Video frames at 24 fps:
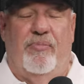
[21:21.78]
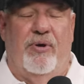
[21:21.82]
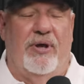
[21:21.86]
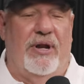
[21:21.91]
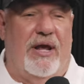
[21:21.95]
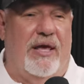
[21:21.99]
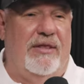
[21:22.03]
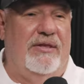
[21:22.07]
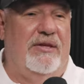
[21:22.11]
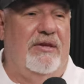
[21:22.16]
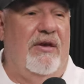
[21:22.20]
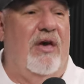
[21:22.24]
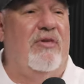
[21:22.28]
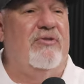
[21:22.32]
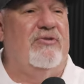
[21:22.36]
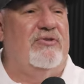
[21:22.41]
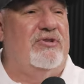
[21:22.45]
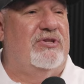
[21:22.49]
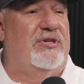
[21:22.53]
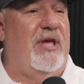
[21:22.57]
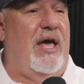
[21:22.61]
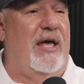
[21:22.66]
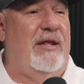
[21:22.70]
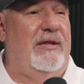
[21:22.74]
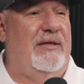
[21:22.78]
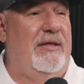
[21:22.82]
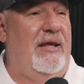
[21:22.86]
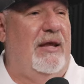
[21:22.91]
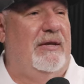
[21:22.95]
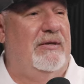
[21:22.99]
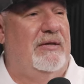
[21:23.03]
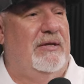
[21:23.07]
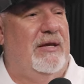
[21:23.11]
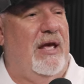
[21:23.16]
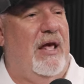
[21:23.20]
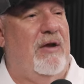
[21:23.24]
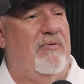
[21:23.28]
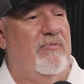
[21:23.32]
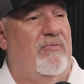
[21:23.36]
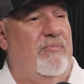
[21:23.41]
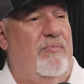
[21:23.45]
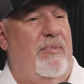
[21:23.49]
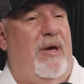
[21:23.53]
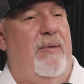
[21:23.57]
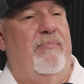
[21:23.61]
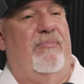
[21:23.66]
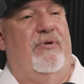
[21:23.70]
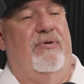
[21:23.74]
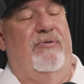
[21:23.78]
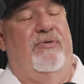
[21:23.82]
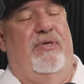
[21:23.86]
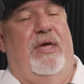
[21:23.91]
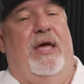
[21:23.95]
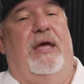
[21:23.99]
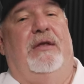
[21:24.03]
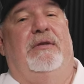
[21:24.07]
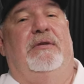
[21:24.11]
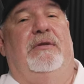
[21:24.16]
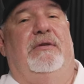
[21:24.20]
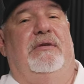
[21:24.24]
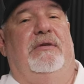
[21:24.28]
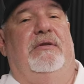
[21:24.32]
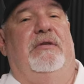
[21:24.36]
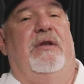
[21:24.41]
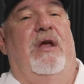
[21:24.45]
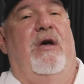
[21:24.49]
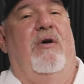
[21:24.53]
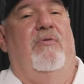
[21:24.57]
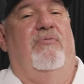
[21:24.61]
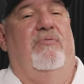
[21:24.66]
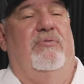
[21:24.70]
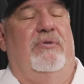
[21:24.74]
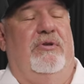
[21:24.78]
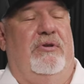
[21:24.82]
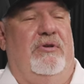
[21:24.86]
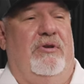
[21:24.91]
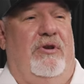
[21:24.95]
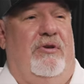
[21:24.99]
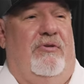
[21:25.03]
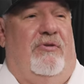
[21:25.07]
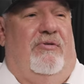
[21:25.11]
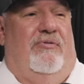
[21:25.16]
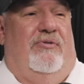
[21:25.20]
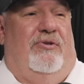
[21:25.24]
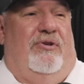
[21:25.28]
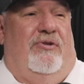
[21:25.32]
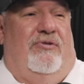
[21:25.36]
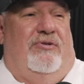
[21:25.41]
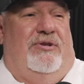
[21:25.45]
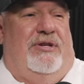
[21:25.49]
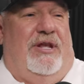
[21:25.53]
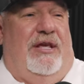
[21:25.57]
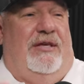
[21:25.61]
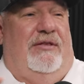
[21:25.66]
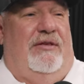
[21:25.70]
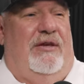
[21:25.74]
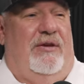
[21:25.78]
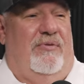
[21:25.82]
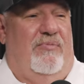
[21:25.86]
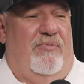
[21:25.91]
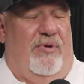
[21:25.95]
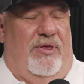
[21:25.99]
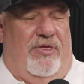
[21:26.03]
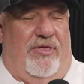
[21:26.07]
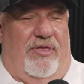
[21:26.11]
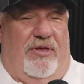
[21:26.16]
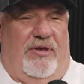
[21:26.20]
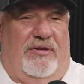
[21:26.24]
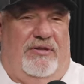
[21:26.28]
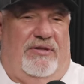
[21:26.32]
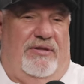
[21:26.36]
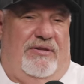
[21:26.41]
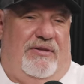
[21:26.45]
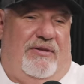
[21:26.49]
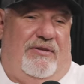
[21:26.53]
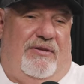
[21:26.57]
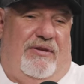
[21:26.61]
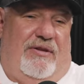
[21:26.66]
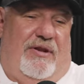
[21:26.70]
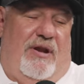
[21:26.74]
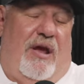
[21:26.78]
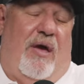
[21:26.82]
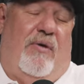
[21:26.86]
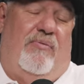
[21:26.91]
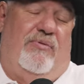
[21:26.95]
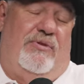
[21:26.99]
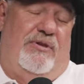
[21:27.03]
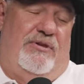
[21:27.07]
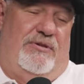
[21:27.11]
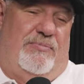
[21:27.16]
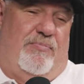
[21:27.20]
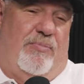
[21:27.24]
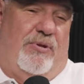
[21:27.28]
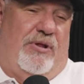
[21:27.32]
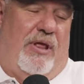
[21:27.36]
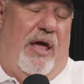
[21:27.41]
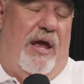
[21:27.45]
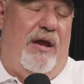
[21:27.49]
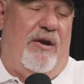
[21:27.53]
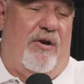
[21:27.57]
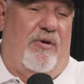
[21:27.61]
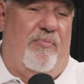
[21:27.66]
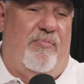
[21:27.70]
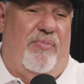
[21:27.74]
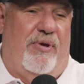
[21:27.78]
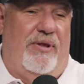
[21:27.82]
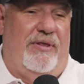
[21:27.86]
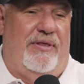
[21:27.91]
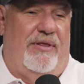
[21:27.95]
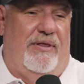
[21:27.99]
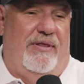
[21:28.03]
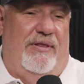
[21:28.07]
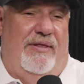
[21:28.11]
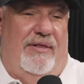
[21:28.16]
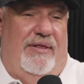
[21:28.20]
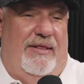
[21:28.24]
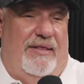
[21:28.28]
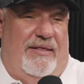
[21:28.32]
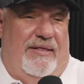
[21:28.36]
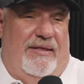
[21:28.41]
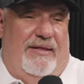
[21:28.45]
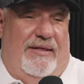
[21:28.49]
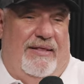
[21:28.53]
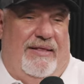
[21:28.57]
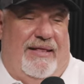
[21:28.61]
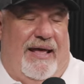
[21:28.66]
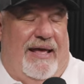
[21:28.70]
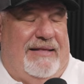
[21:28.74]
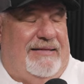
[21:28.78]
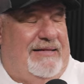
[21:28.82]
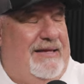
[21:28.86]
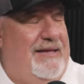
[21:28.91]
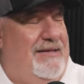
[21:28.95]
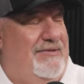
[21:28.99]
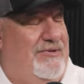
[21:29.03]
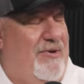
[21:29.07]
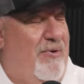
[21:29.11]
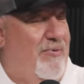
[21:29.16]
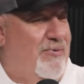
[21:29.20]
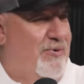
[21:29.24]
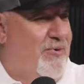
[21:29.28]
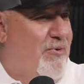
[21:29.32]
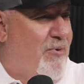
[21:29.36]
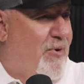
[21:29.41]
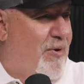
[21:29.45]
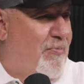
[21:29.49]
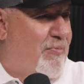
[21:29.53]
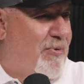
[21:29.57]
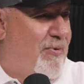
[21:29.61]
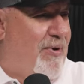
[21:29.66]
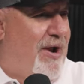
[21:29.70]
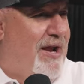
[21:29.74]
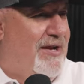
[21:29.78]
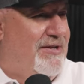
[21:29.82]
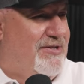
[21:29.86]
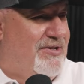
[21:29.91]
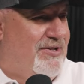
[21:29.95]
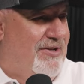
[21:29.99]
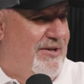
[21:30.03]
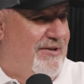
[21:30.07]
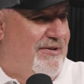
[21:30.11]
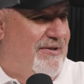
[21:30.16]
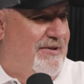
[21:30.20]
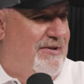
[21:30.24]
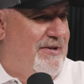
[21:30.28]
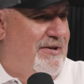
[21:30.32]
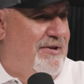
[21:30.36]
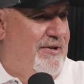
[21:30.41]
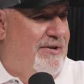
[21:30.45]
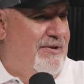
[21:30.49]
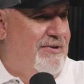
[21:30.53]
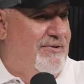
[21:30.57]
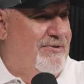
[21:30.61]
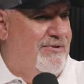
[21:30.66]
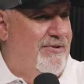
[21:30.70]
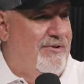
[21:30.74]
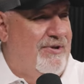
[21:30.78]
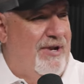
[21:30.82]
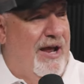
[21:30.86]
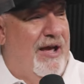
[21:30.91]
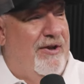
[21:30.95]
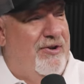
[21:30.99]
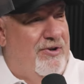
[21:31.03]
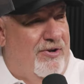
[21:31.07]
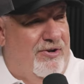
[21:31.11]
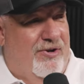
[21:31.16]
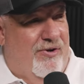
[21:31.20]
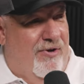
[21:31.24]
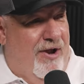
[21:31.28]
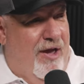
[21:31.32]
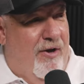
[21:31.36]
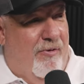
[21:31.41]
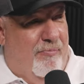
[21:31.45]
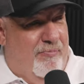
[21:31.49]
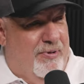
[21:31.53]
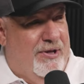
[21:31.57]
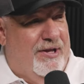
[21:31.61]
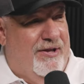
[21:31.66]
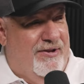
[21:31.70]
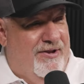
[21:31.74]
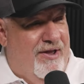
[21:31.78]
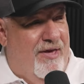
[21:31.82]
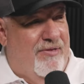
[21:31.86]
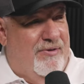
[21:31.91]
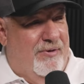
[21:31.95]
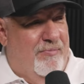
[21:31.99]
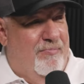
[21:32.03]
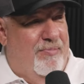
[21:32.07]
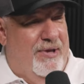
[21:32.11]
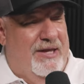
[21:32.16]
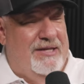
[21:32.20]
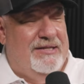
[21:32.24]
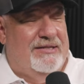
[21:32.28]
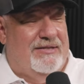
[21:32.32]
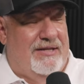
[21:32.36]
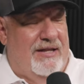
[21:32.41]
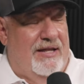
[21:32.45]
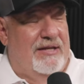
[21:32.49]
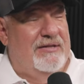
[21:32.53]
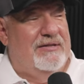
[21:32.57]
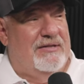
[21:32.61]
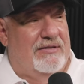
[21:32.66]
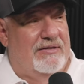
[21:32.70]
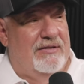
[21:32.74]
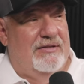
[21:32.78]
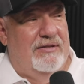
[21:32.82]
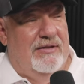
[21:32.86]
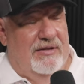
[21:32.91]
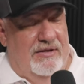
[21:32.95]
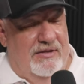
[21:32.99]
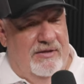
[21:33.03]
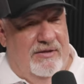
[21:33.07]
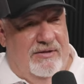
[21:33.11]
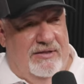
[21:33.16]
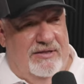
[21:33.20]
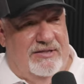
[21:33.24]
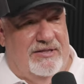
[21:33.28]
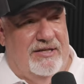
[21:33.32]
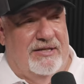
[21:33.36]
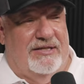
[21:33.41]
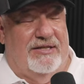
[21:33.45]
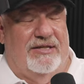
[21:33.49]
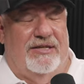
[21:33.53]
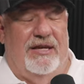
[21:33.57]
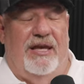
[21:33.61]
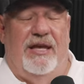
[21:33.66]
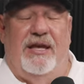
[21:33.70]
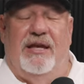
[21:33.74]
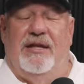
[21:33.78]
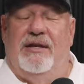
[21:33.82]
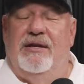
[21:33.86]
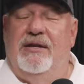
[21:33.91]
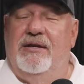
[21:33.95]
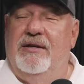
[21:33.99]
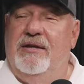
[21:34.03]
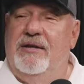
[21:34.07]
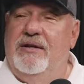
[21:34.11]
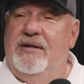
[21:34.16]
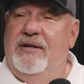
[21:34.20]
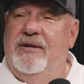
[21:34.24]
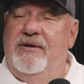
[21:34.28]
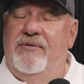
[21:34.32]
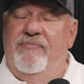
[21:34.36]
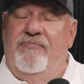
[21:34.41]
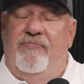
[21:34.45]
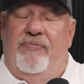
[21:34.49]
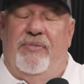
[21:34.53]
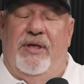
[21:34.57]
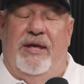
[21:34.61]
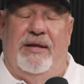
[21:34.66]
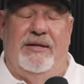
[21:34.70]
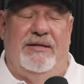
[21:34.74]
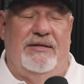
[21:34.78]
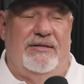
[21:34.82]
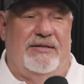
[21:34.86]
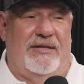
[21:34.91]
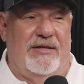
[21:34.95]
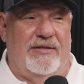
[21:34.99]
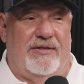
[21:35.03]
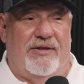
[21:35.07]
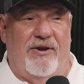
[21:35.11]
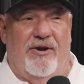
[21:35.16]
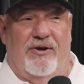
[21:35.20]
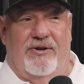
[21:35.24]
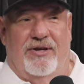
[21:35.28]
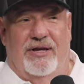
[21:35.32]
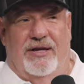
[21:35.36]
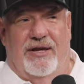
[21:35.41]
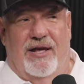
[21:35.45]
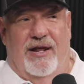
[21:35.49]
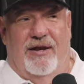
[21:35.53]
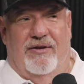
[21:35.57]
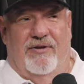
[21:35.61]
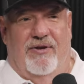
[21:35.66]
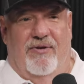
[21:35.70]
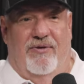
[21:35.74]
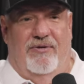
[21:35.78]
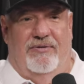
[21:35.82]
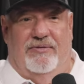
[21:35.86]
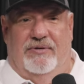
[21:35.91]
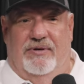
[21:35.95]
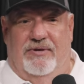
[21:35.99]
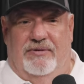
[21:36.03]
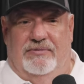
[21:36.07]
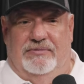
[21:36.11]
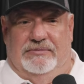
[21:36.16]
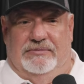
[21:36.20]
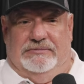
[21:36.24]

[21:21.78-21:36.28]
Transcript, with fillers: But on the other side of that, you got to remember that, you know, you're you're dealing with this, you know, this player, but that's his own corporation. Yeah. So now you're helping another business yeah. succeed. And you sit there and you kind of go,